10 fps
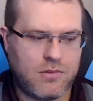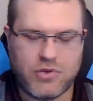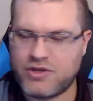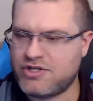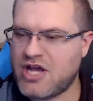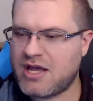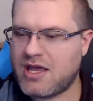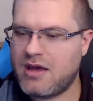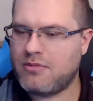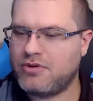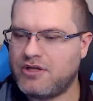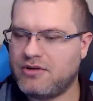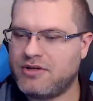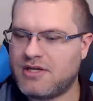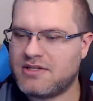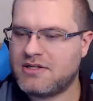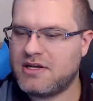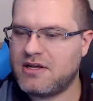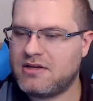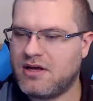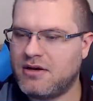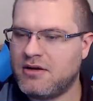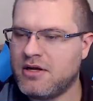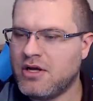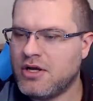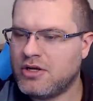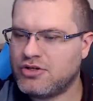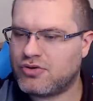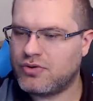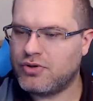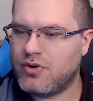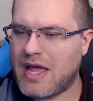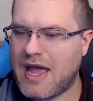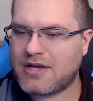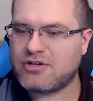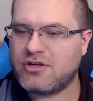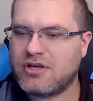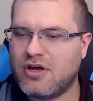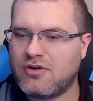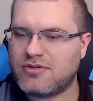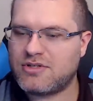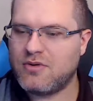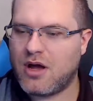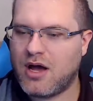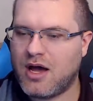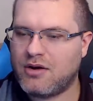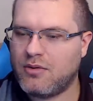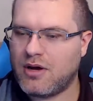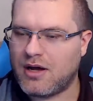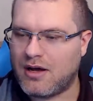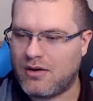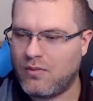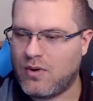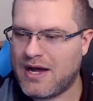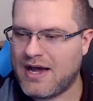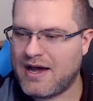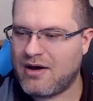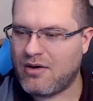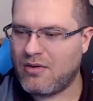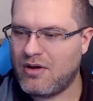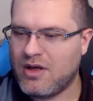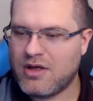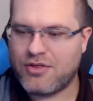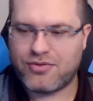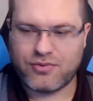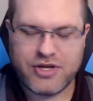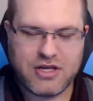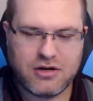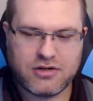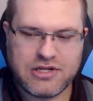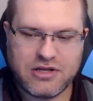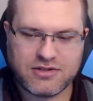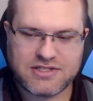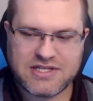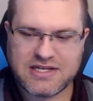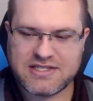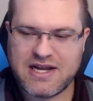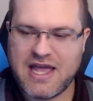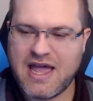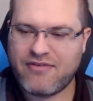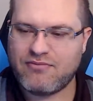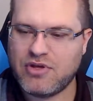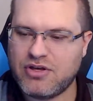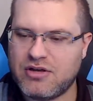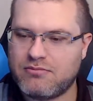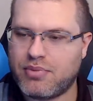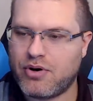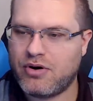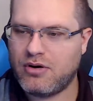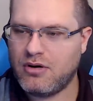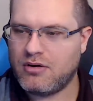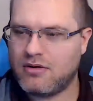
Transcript: but the Jack Campbell deal does indeed get done. Giroux actually goes to Ottawa. Wow. 3-year deal, $6.5 million per.